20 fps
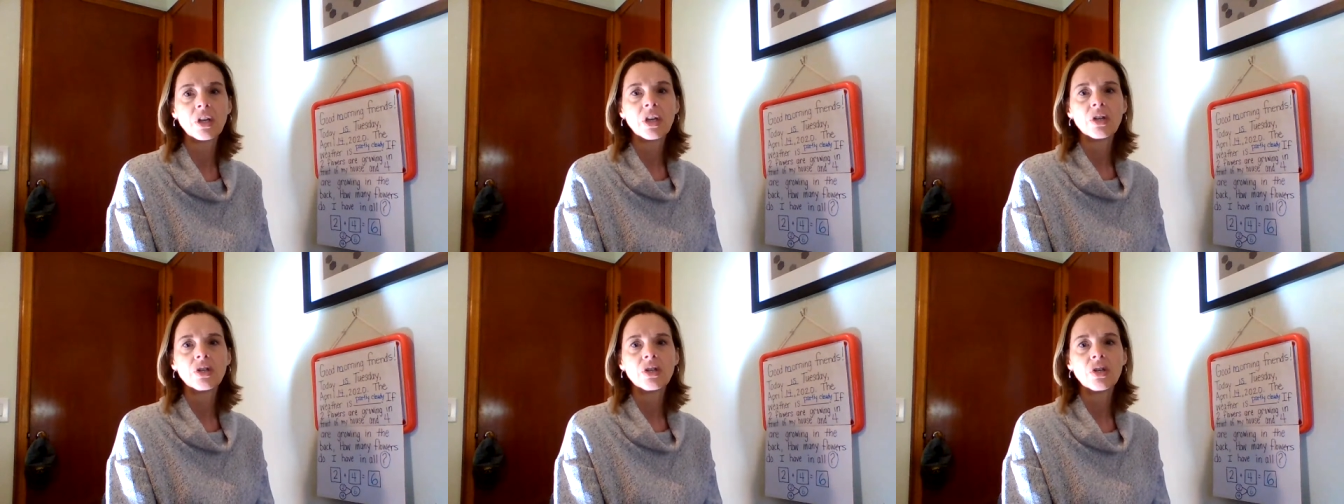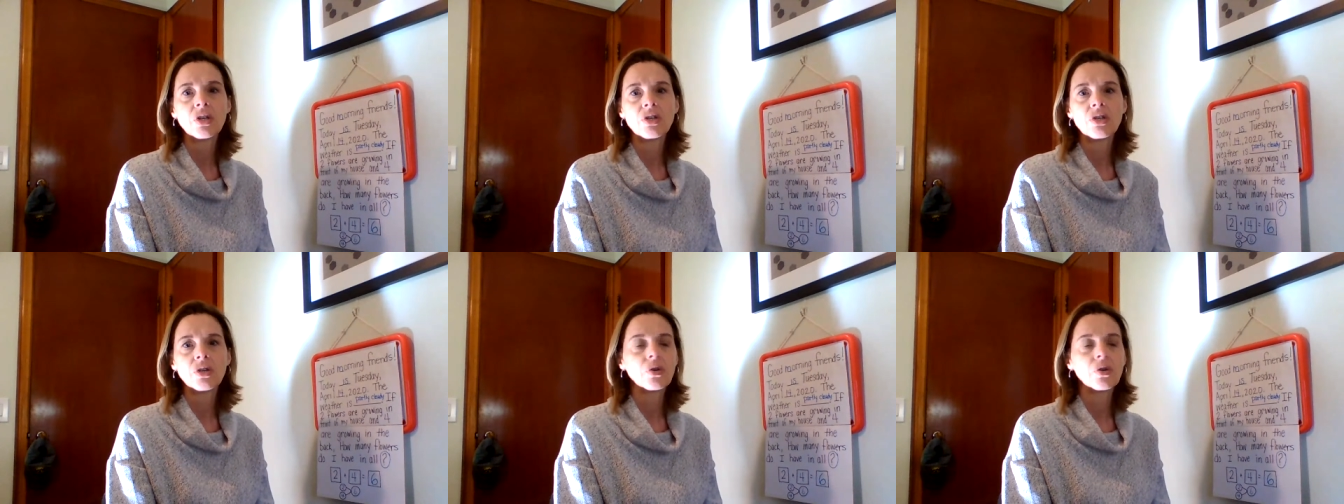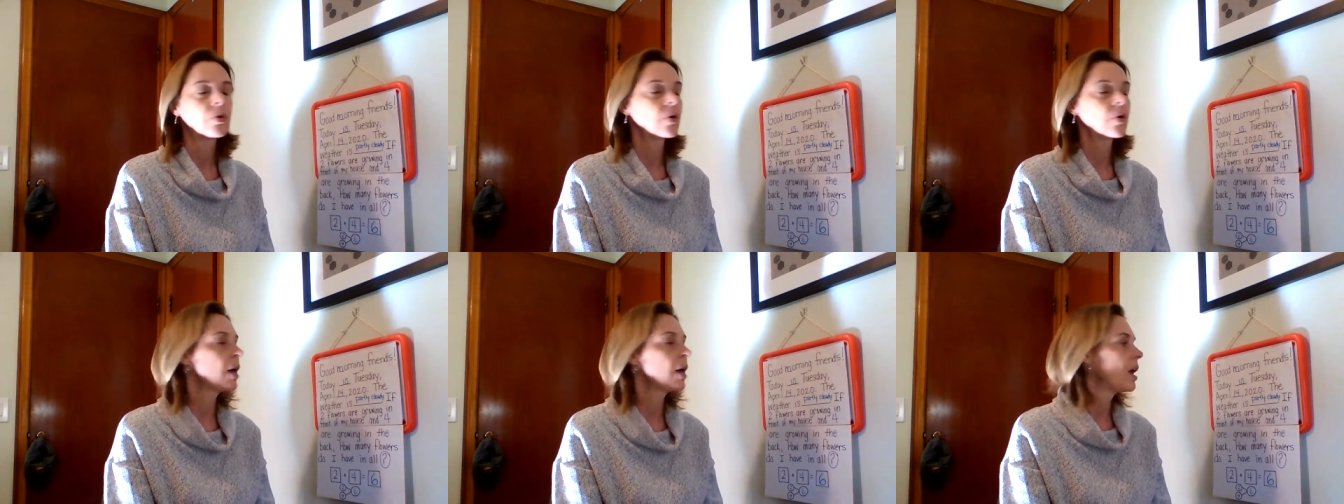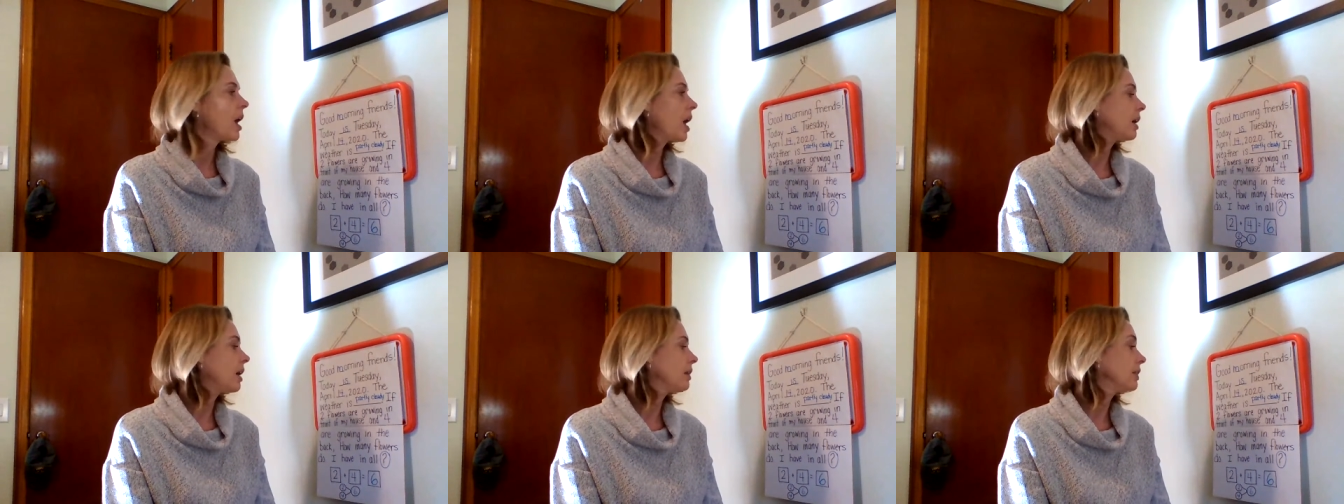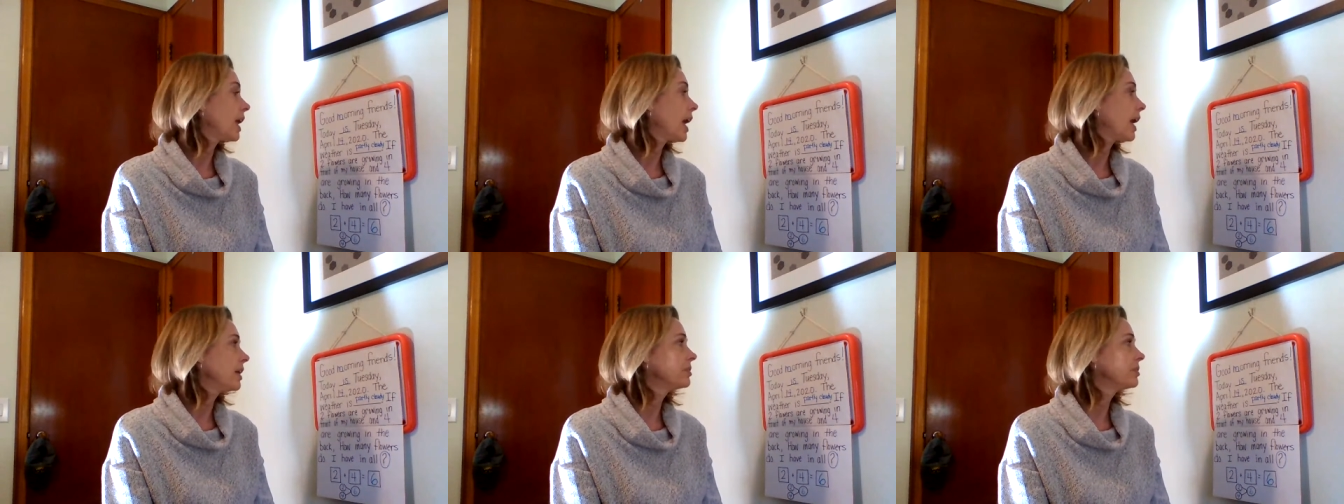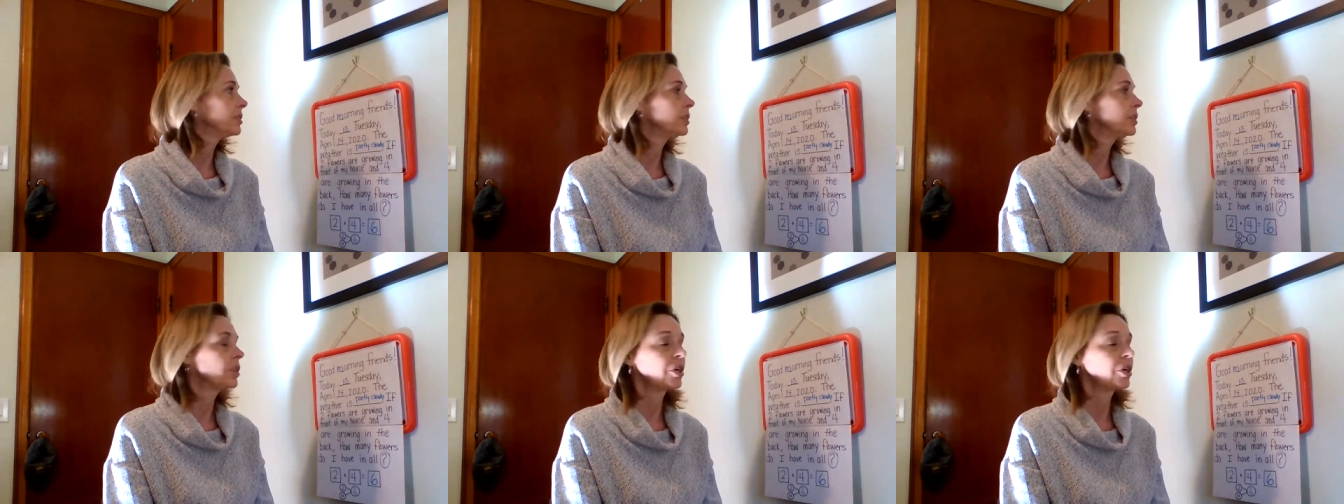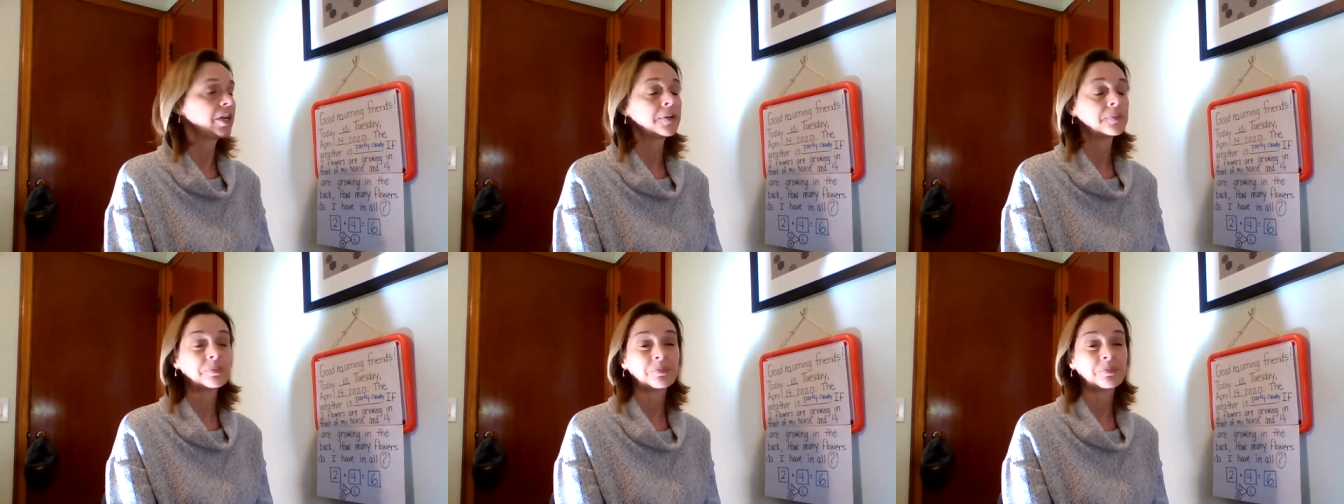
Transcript: to do a lot of learning.